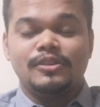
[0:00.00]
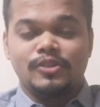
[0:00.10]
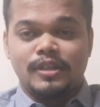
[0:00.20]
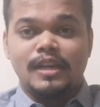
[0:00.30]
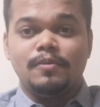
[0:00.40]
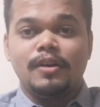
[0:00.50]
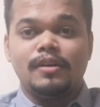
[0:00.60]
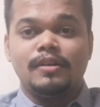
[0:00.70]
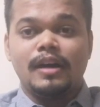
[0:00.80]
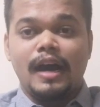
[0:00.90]
to
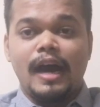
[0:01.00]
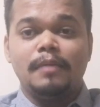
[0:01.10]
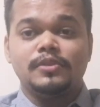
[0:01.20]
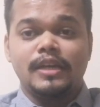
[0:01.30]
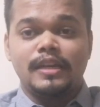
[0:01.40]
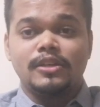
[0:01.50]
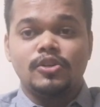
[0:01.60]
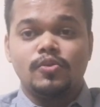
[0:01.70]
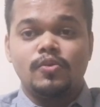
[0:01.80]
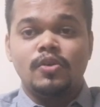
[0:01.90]
deliver. I am telling
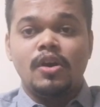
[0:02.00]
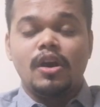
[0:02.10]
you,